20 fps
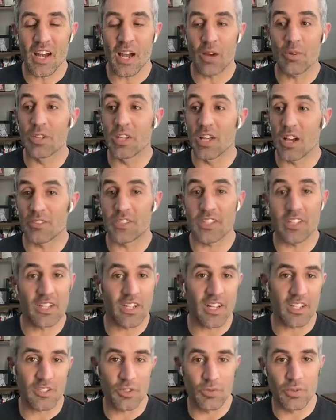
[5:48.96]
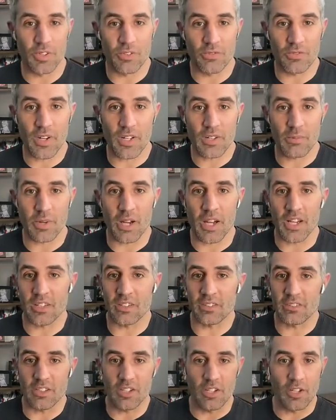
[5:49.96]
I would love to connect you with a friend of
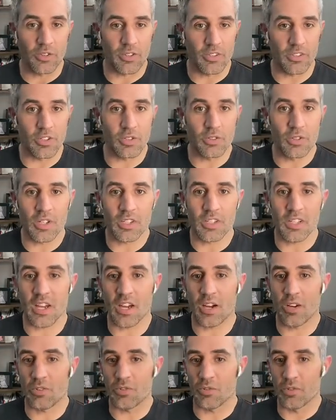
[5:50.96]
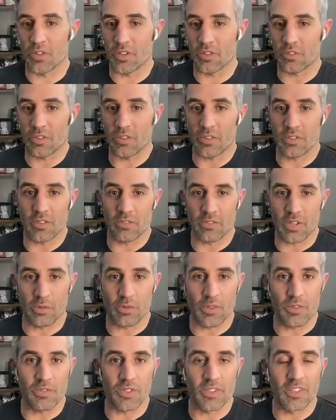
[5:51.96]
mine. You know, they're new to town, or
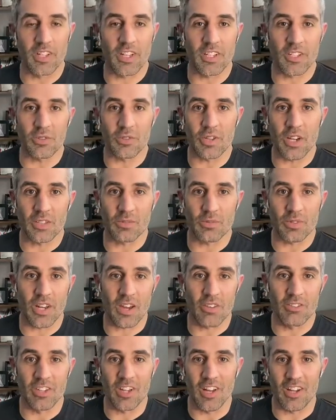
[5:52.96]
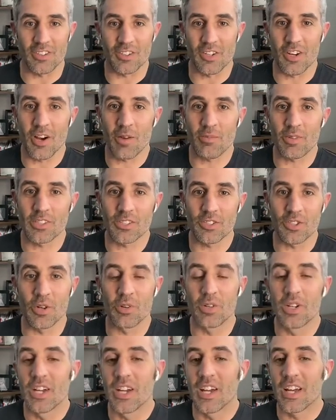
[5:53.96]
we feel like you guys would have a lot in common.
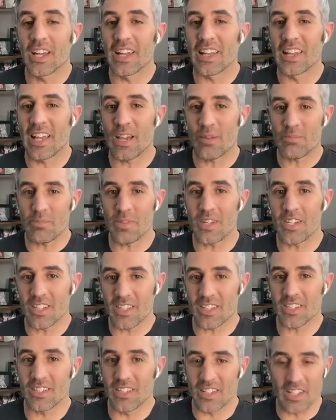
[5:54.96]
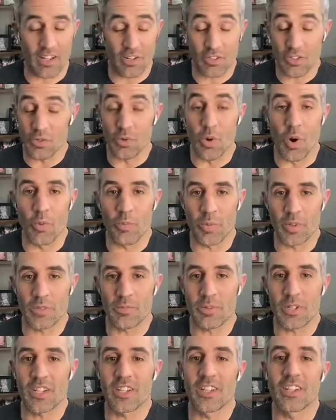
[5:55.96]
So, let me, are you open
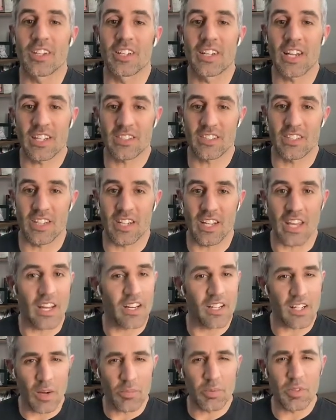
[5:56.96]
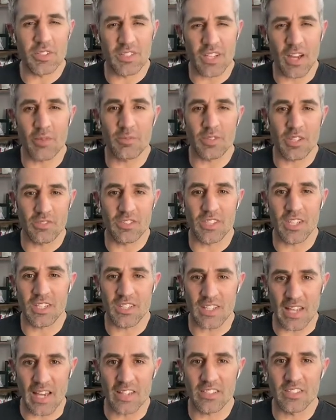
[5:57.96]
to being connected? And a couple of times I've said
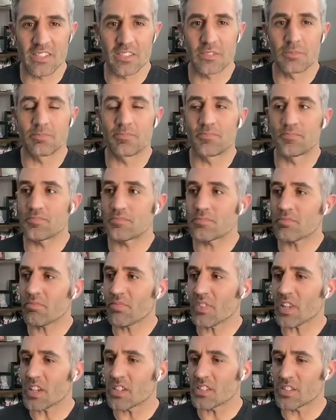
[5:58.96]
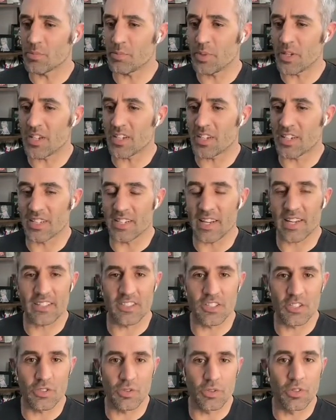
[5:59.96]
yes to being
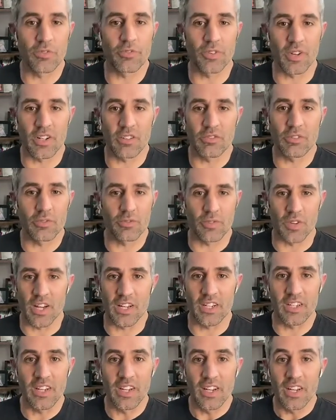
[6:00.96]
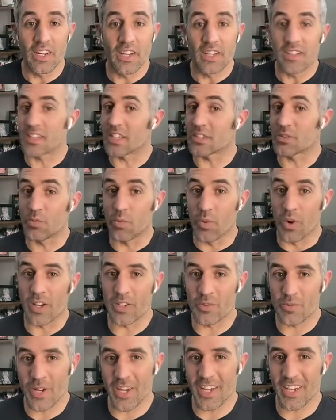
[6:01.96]
connected to a friend of a friend. That's
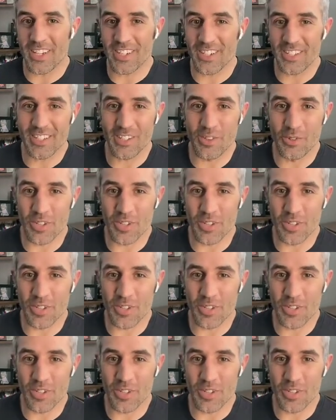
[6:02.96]
one way